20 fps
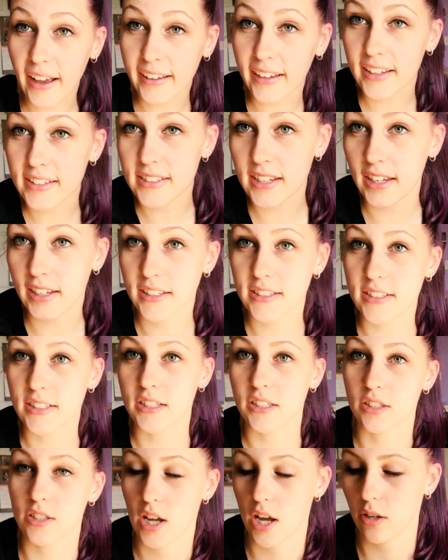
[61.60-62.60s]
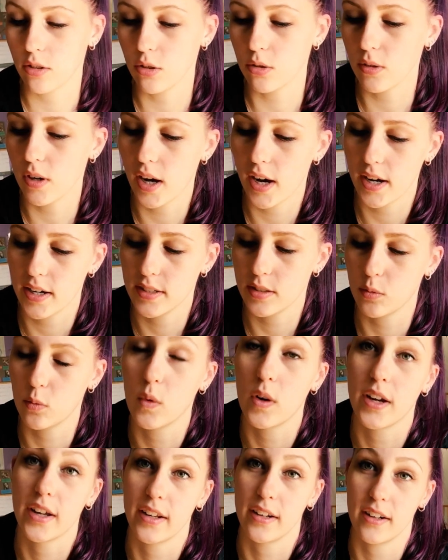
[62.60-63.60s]
I guess I can still tell you guys
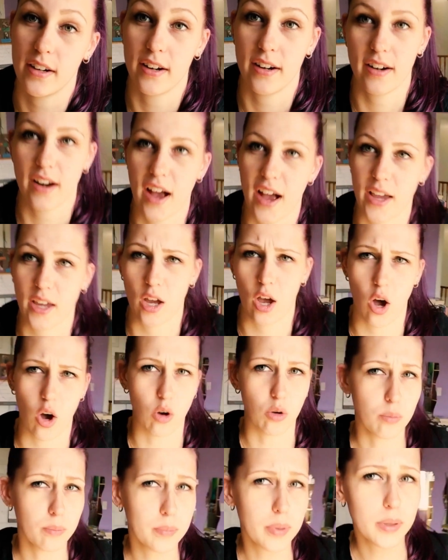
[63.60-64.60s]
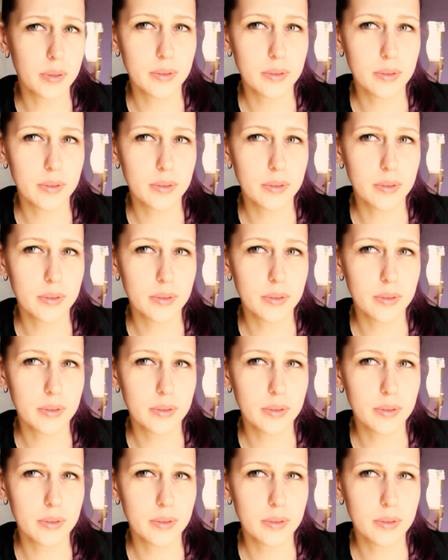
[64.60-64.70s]
what I hope